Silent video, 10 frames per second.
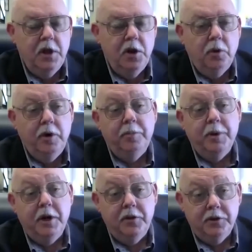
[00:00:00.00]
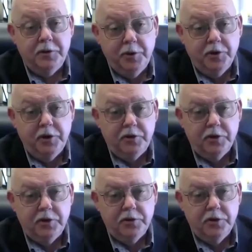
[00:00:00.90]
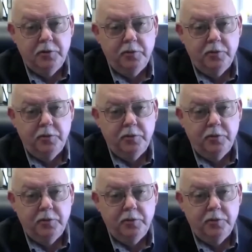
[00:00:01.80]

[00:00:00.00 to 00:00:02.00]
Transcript: We've been in this building since then.